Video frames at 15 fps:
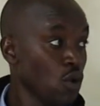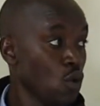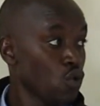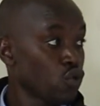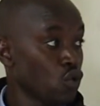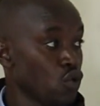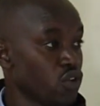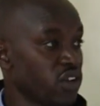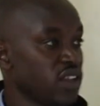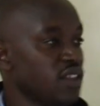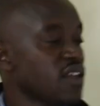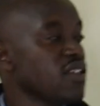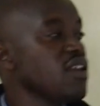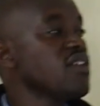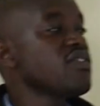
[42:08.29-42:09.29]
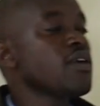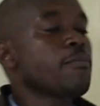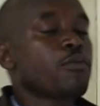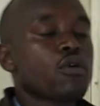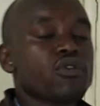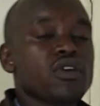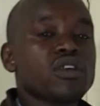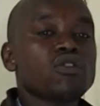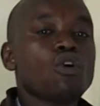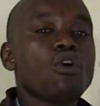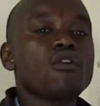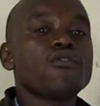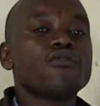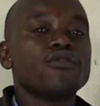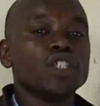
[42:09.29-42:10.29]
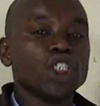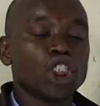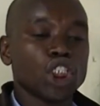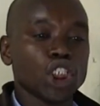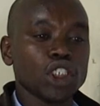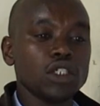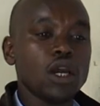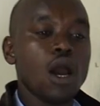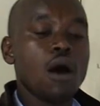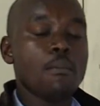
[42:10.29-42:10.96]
So you say that is the process of fetching